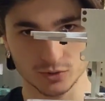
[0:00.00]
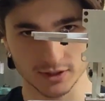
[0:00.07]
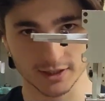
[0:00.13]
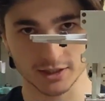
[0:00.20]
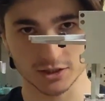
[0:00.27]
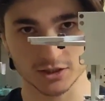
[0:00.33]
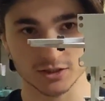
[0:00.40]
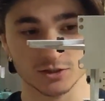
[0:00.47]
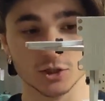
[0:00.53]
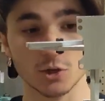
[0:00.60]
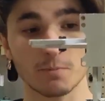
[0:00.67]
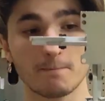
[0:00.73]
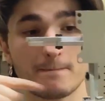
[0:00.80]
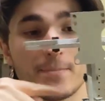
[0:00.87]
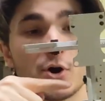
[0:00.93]
linkages
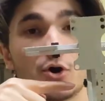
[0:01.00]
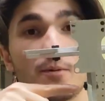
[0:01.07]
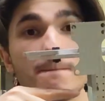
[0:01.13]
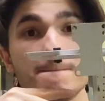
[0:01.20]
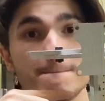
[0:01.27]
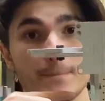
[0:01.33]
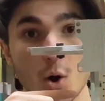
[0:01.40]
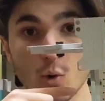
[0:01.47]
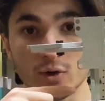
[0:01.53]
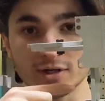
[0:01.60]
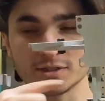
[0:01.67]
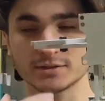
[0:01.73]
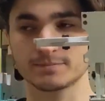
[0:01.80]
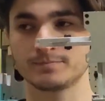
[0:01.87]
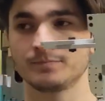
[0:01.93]
per
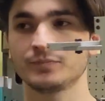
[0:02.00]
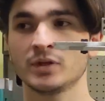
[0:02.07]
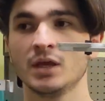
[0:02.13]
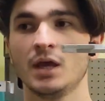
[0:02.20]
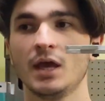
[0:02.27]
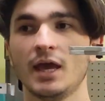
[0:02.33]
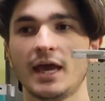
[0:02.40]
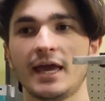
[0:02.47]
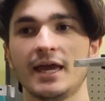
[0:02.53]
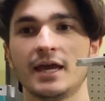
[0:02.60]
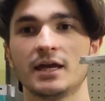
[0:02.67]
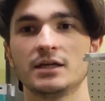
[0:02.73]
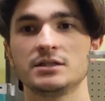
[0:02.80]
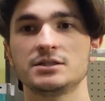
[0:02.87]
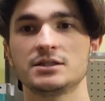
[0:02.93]
point.
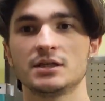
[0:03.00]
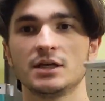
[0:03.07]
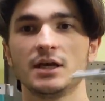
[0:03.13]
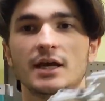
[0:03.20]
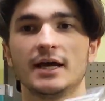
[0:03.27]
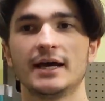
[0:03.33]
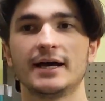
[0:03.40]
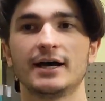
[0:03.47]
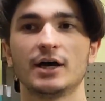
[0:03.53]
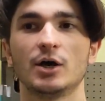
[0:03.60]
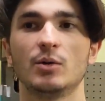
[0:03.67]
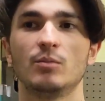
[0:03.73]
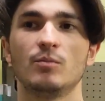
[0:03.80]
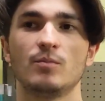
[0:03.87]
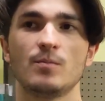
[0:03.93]
And
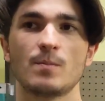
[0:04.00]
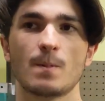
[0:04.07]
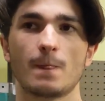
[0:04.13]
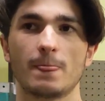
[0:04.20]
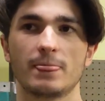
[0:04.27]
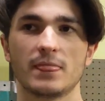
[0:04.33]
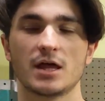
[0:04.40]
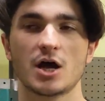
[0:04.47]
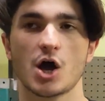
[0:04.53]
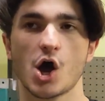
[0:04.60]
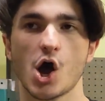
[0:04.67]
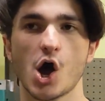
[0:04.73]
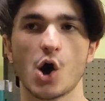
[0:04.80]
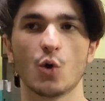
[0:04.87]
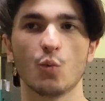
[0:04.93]

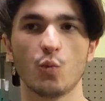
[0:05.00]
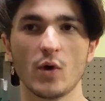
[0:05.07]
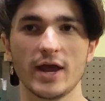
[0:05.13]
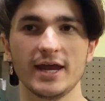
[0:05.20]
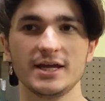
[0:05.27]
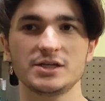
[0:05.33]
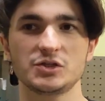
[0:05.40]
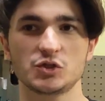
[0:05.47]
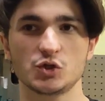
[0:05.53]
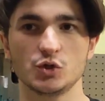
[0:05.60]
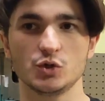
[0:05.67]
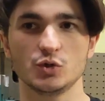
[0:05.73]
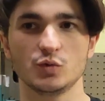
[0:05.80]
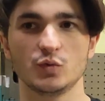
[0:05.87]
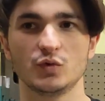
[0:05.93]
a way
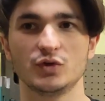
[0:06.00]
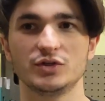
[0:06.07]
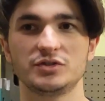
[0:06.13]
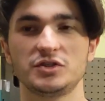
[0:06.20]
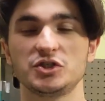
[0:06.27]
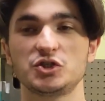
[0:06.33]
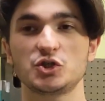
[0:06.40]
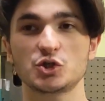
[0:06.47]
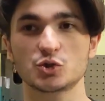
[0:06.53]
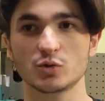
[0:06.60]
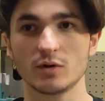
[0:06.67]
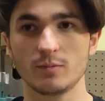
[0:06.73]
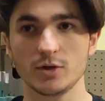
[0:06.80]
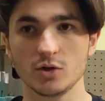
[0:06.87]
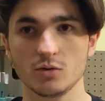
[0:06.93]
to
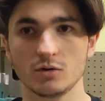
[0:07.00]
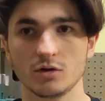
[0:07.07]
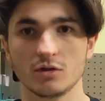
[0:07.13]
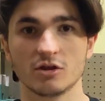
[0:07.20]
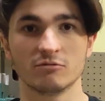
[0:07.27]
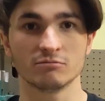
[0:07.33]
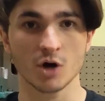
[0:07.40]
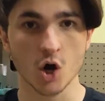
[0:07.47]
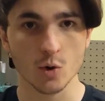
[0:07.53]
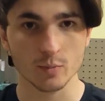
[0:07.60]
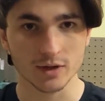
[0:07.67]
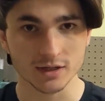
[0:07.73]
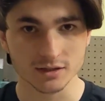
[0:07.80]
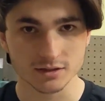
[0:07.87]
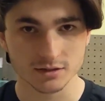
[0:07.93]
distribute the
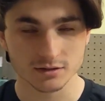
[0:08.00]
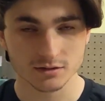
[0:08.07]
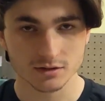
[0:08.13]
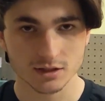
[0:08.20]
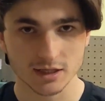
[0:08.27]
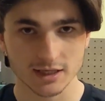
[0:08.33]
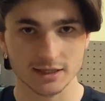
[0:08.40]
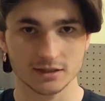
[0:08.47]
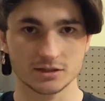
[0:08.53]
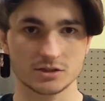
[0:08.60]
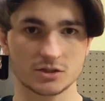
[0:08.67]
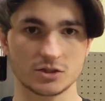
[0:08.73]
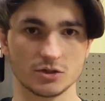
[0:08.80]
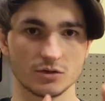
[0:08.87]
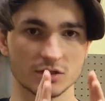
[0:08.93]
moment is
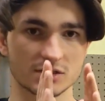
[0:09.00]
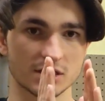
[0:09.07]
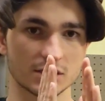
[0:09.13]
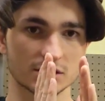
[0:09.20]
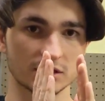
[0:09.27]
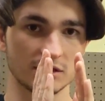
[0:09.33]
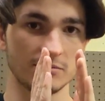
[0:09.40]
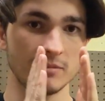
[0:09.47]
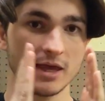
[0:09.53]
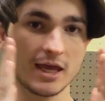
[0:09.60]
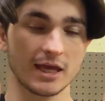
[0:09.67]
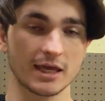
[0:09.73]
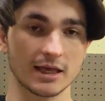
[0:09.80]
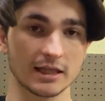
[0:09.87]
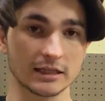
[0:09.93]
to essentially
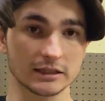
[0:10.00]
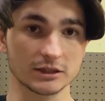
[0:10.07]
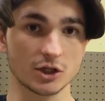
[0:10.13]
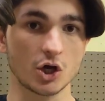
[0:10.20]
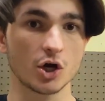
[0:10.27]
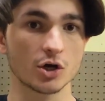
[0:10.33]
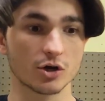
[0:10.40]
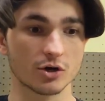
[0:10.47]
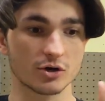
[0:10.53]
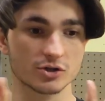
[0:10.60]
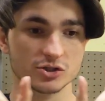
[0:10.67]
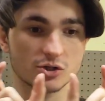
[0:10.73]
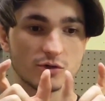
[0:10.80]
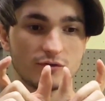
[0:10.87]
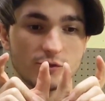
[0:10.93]
make it longer.
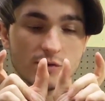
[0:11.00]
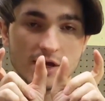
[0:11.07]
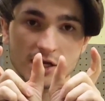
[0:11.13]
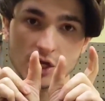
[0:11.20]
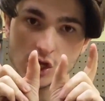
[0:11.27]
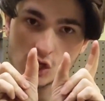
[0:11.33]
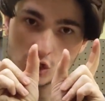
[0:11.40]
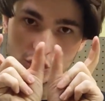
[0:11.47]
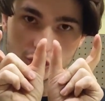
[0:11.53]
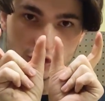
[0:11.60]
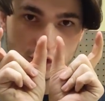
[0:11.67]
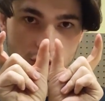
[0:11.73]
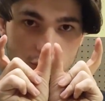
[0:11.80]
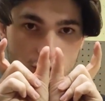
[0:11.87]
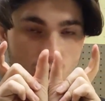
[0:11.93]
So if you had
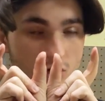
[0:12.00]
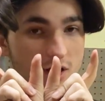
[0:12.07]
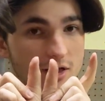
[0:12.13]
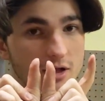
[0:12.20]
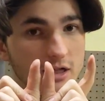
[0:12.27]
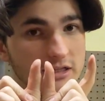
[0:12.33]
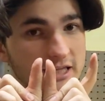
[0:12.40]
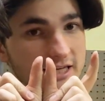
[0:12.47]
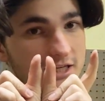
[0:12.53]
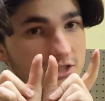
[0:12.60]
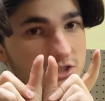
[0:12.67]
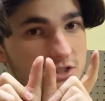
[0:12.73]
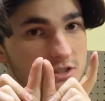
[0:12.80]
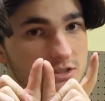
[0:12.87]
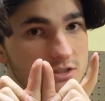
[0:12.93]
2
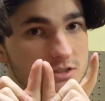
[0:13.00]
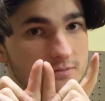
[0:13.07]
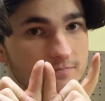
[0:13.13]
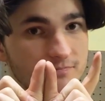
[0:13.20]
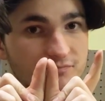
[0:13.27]
linkages